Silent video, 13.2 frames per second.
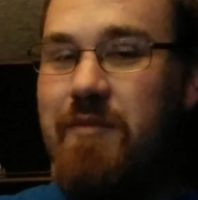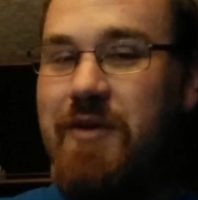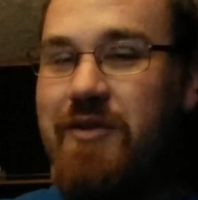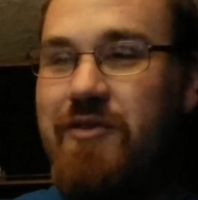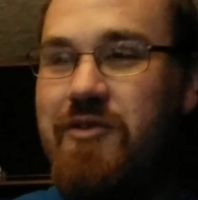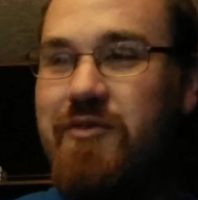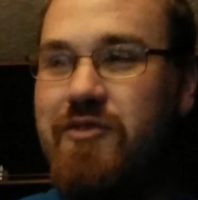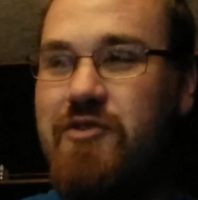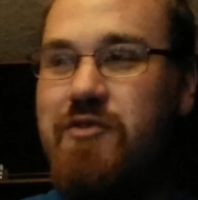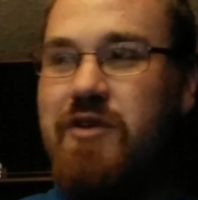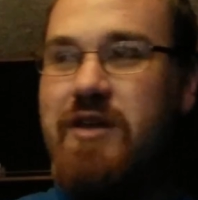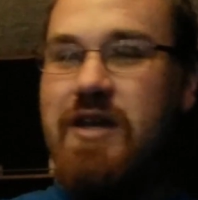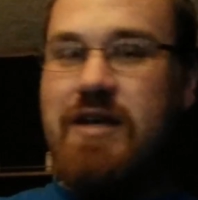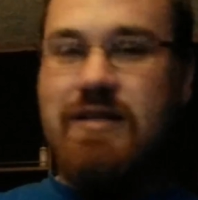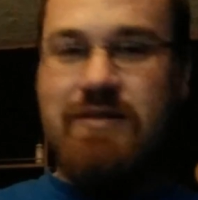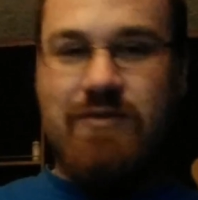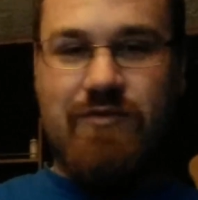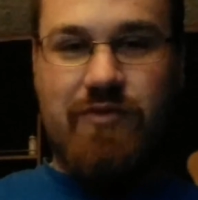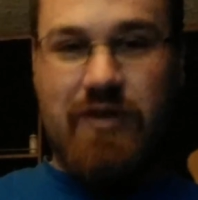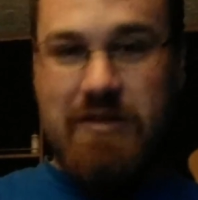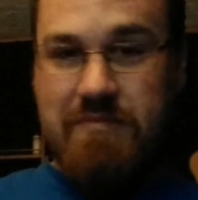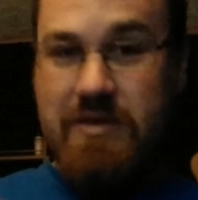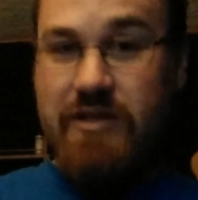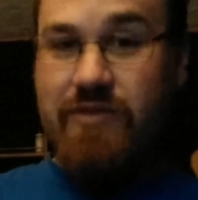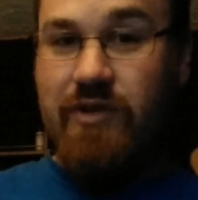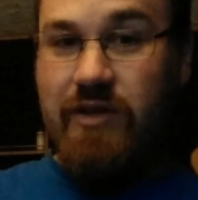I mean, you can get really
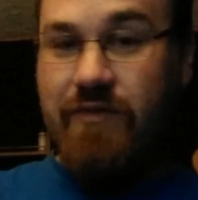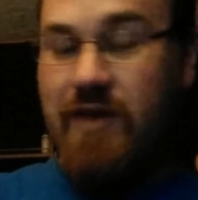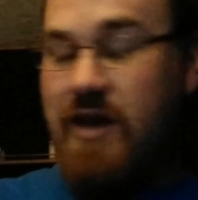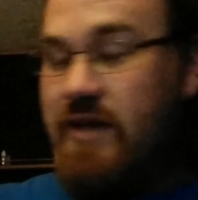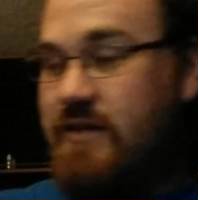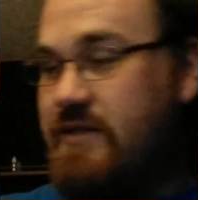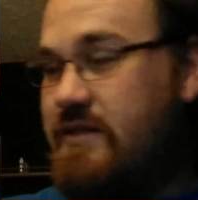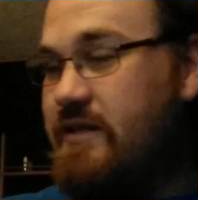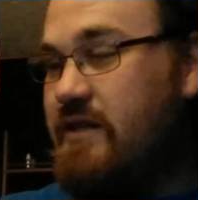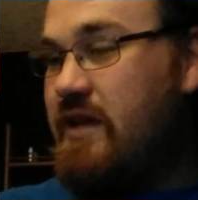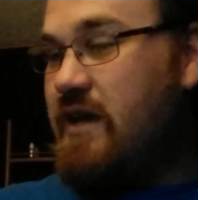busy really fast.